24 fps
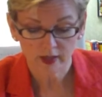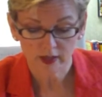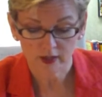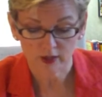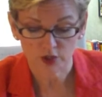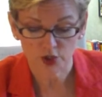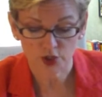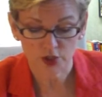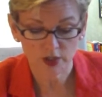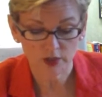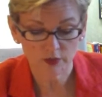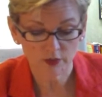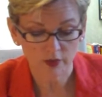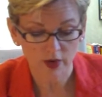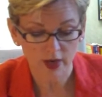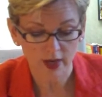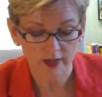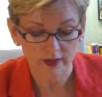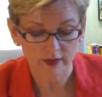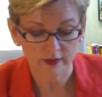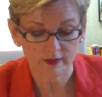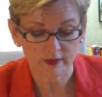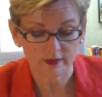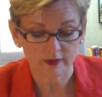and she
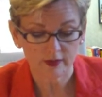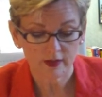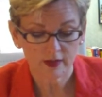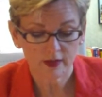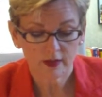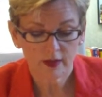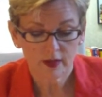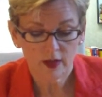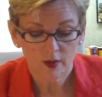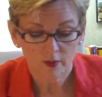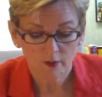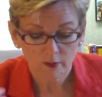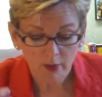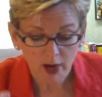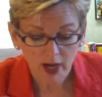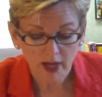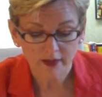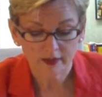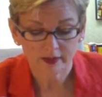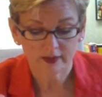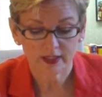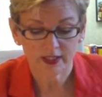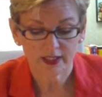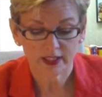writes, but